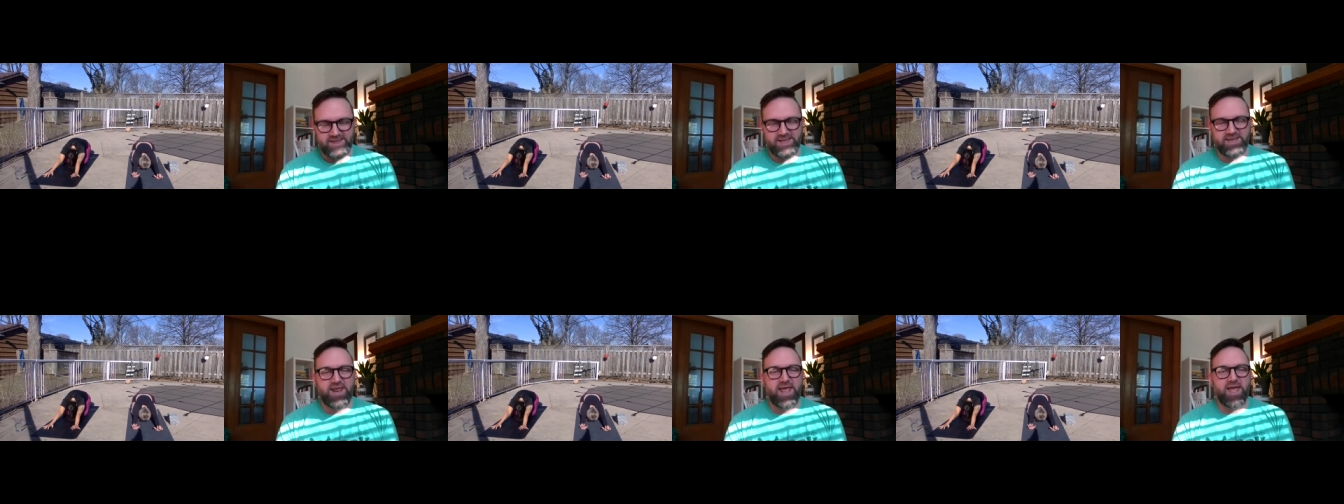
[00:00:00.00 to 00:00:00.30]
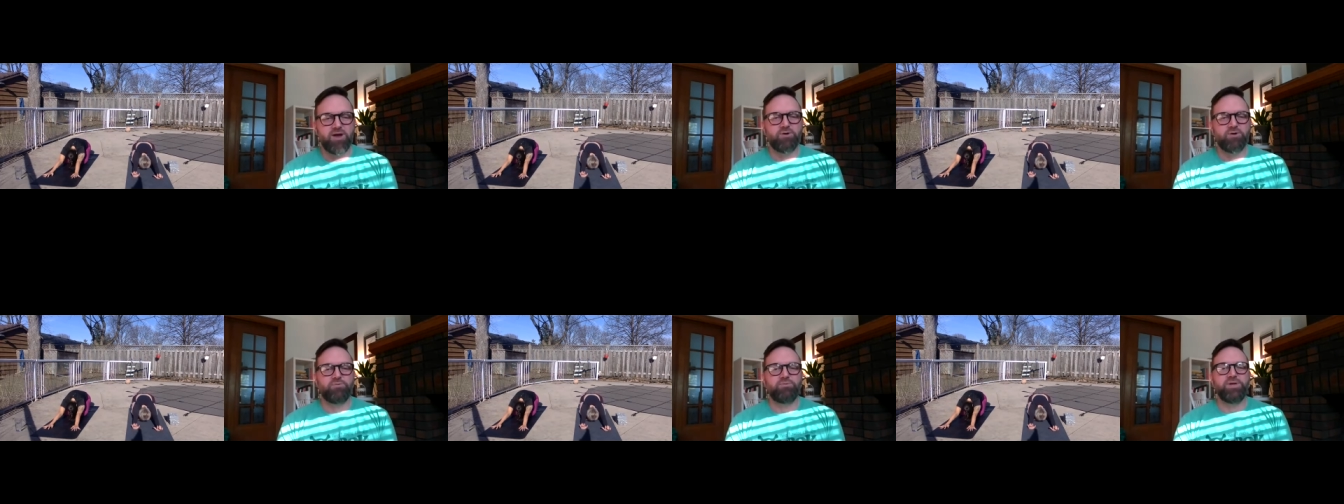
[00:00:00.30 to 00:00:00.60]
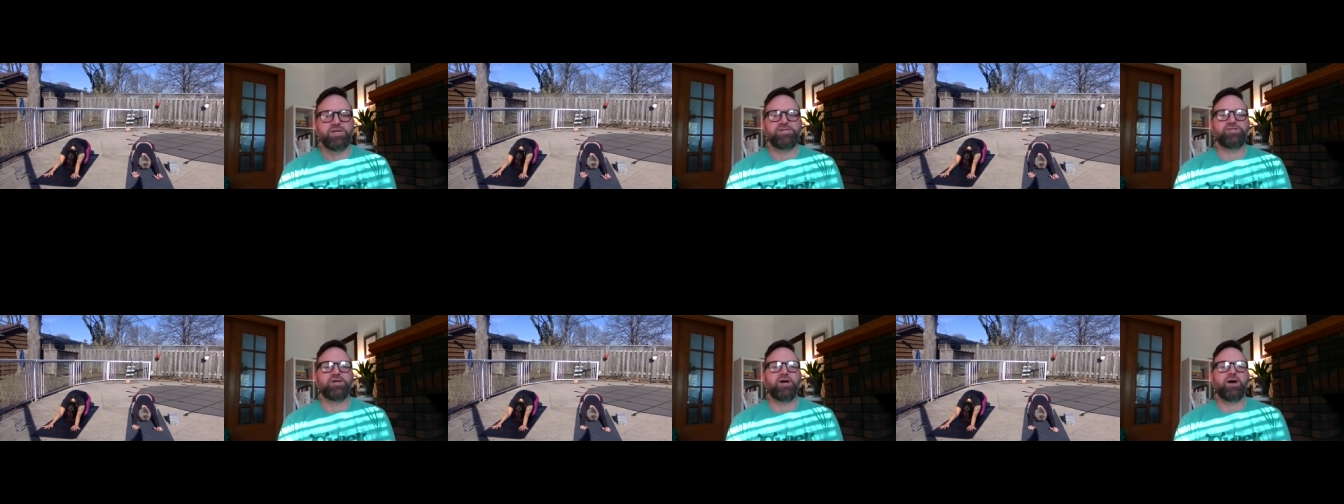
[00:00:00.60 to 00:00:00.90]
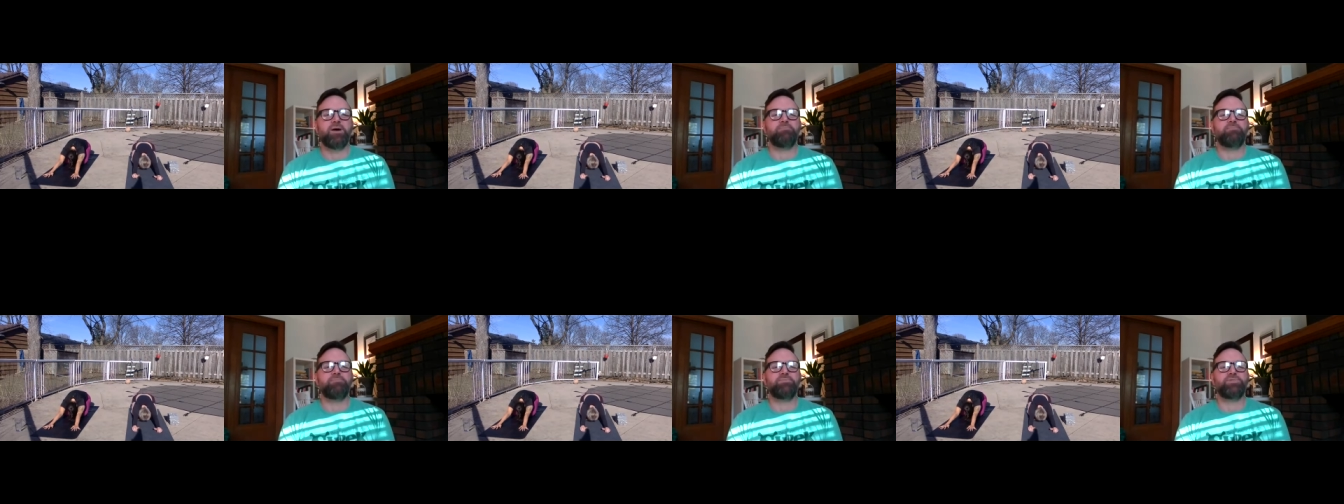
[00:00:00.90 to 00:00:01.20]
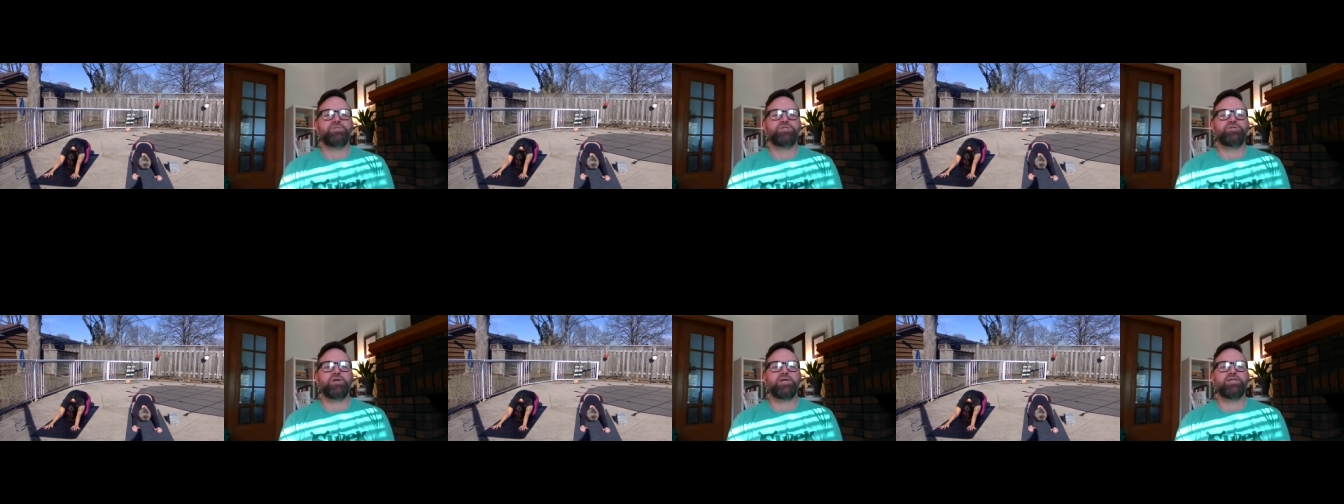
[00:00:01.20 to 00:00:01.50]
Inhale, reach up,
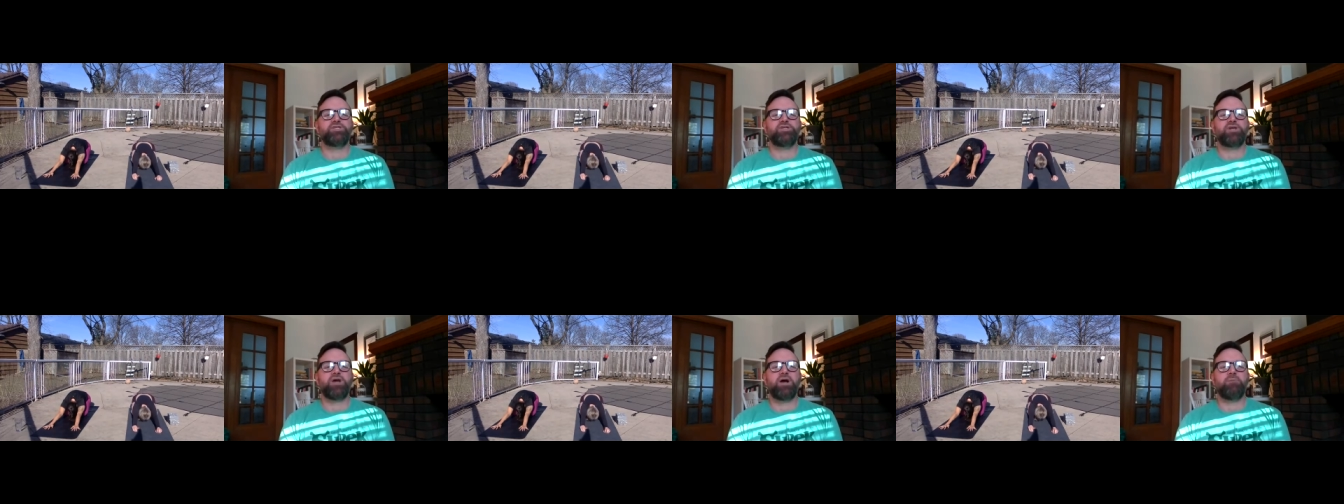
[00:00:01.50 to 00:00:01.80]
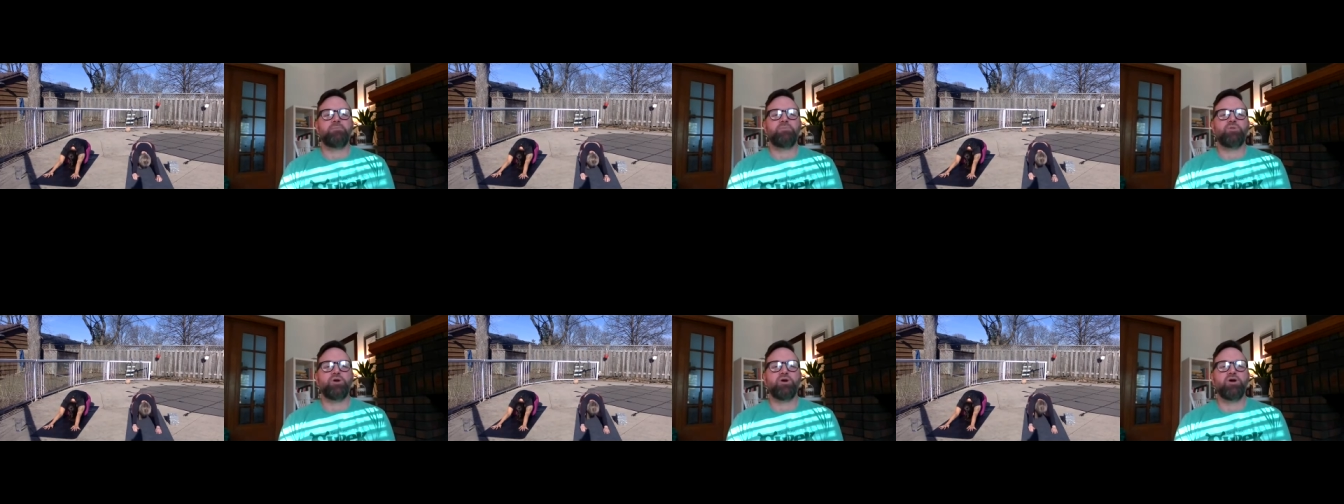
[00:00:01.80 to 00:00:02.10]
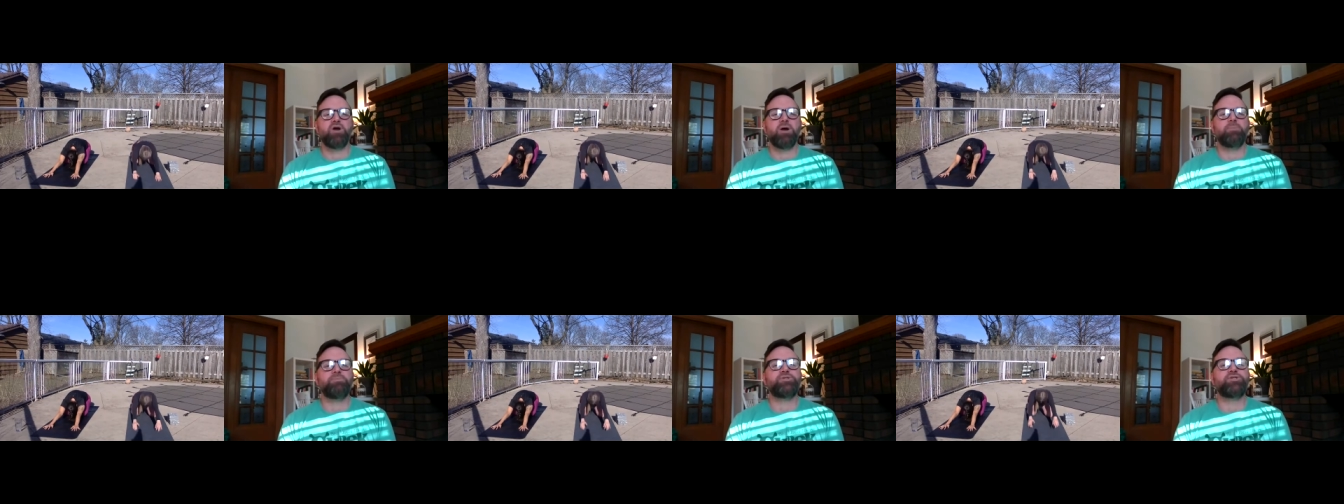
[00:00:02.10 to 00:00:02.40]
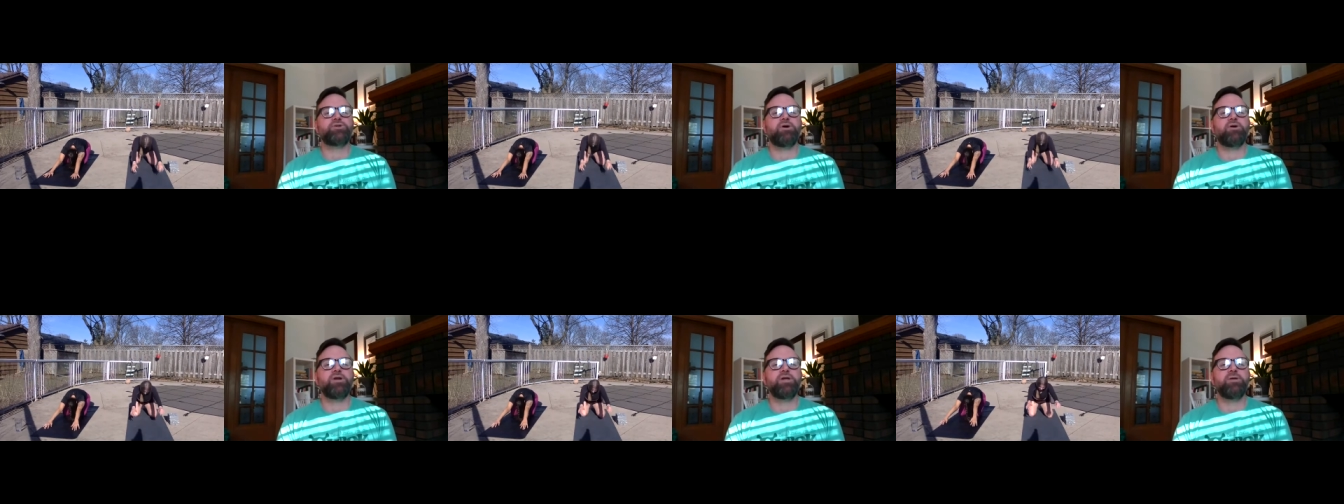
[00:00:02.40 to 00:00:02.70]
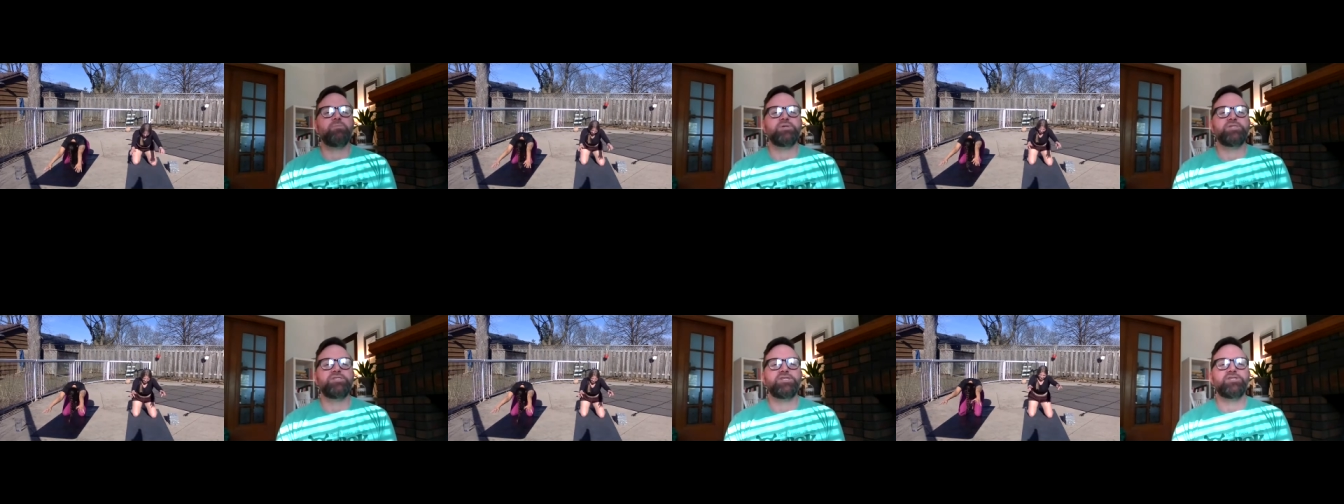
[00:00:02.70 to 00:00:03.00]
stretch up, look up,
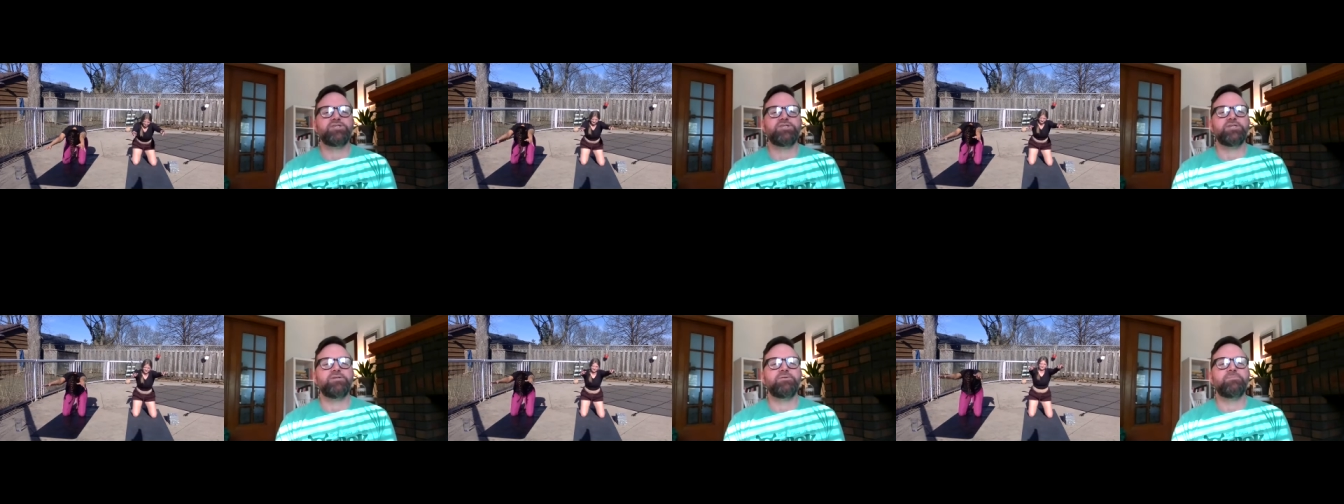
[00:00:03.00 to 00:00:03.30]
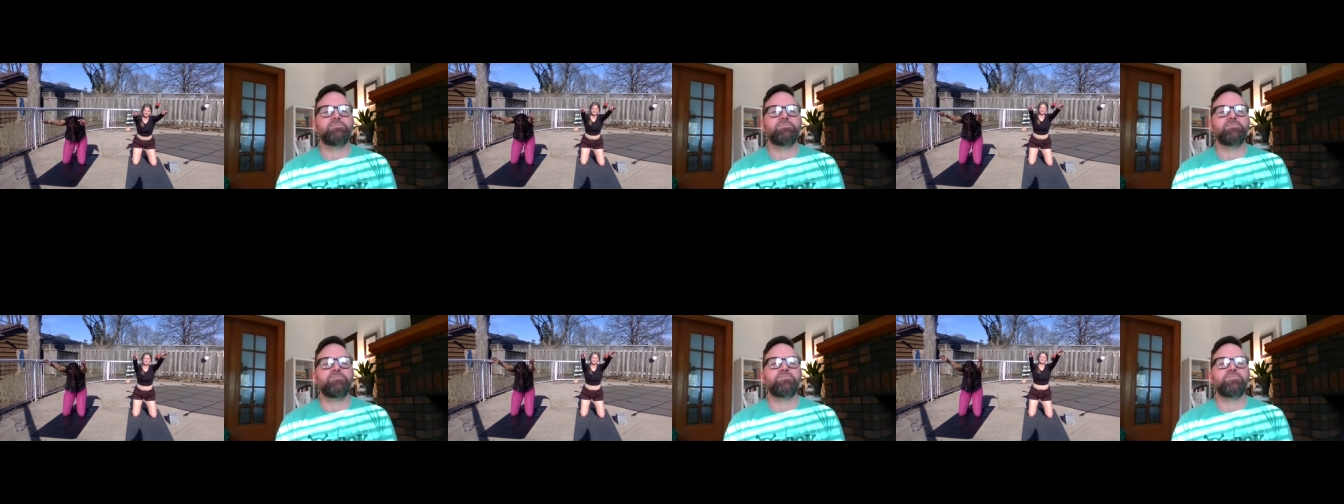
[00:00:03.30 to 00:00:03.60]
starting position.